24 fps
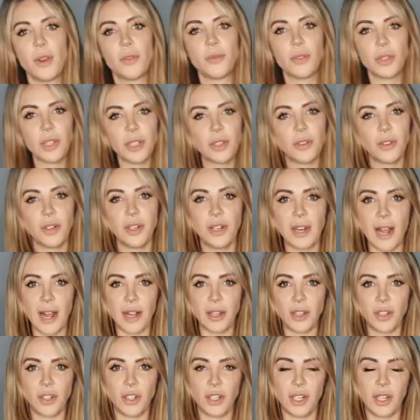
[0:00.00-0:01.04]
A really good
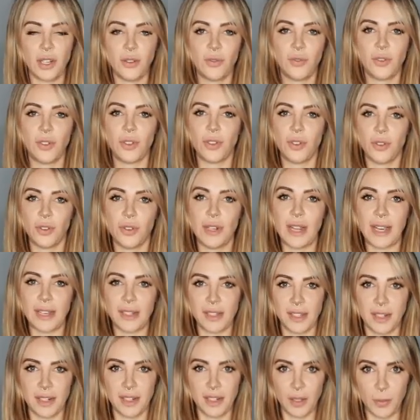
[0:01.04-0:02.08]
analogy for 2
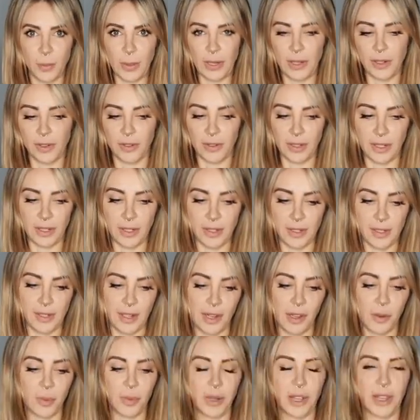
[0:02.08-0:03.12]
decks and a speaker is, say
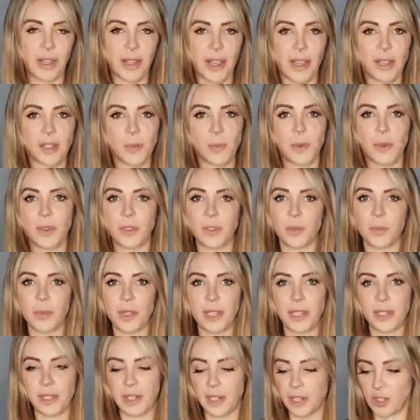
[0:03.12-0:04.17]
you're playing Xbox or
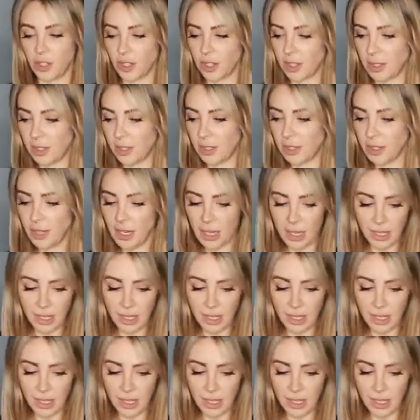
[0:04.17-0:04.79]
PlayStation,